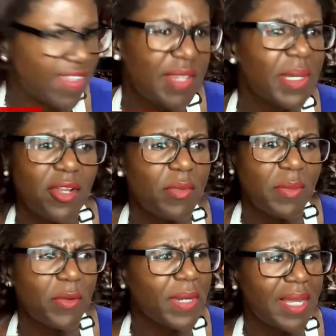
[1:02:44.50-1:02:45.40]
Does anybody
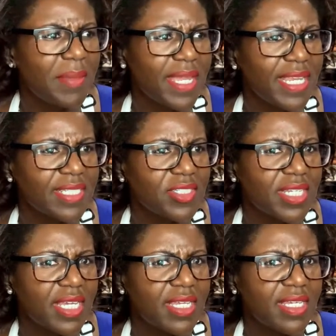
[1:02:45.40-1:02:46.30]
remember what I made
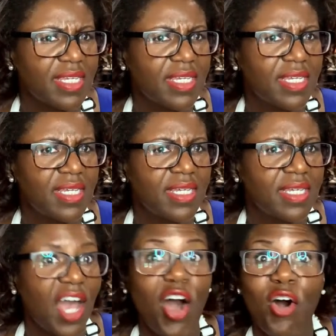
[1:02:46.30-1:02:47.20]
yesterday?
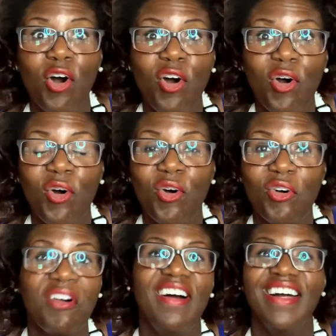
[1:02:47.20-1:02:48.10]

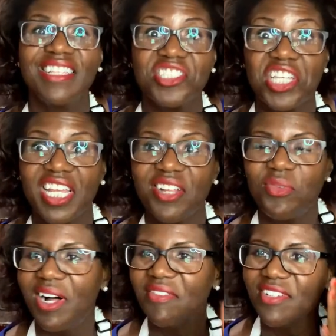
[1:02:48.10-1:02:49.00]
oh, the chicken
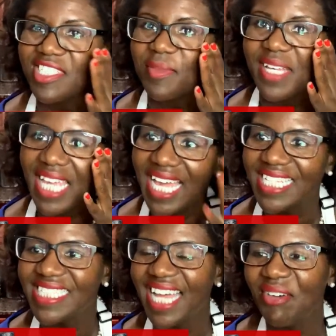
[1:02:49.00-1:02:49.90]
and waffles. But
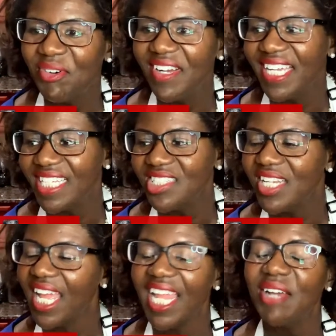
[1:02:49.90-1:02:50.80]
yes, I wore it
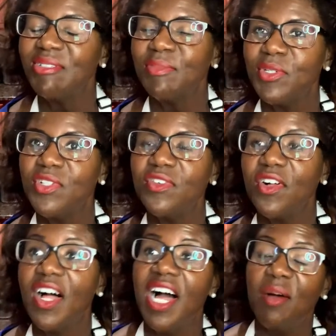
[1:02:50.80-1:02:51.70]
yesterday and it was
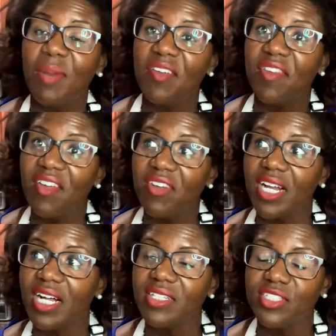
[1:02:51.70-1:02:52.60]
beautiful. My
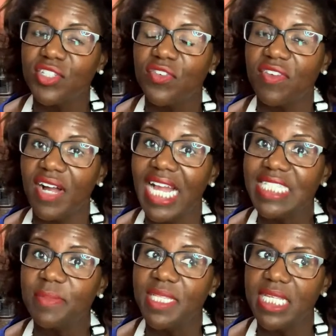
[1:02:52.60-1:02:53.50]
favorite color so far
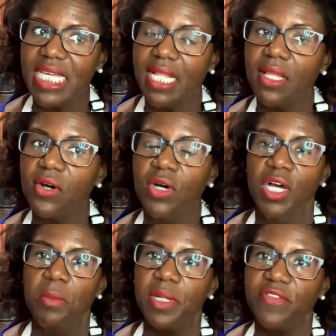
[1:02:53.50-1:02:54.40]
has been the yellow.
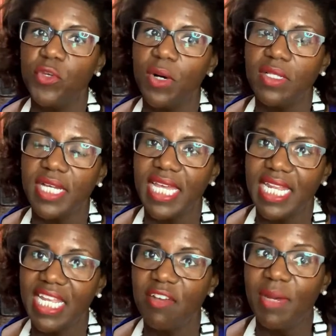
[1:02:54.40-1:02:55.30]
But if you all look
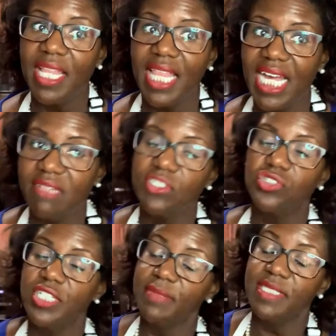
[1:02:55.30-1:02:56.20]
at any of my live
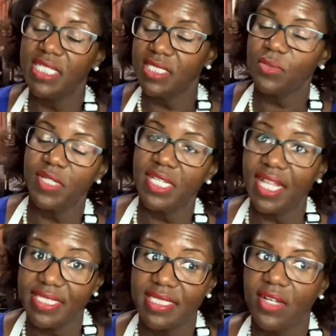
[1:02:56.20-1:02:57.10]
streams this week,
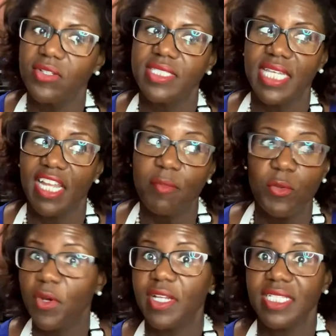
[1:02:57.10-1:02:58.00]
like Snuggle said, I've
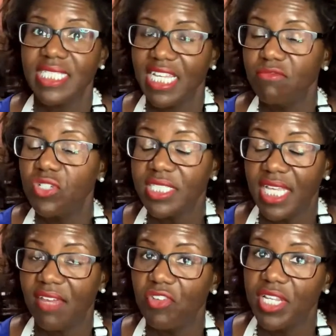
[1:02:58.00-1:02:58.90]
been wearing the same
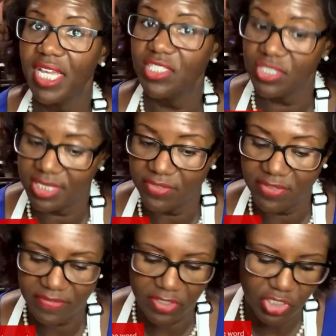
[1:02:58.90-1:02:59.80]
dress every day, just
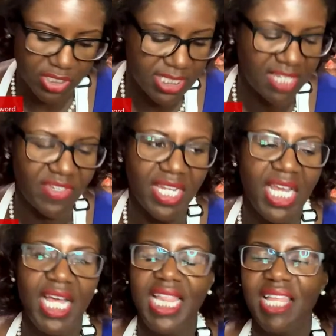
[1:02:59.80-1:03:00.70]
different versions of
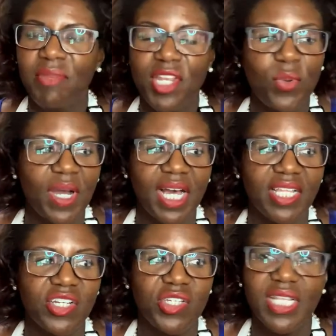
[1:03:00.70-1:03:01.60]
it. Let me know what
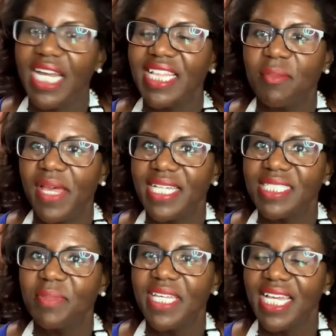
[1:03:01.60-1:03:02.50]
color you like the
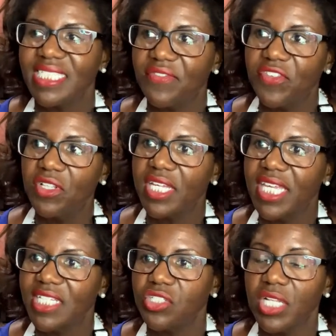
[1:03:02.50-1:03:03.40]
best. But yes, if you
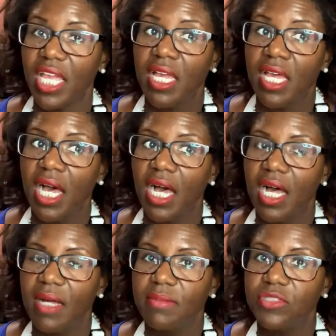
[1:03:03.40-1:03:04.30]
look yesterday,
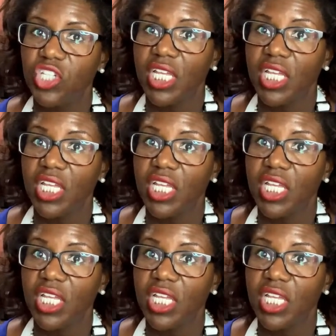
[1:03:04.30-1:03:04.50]
um,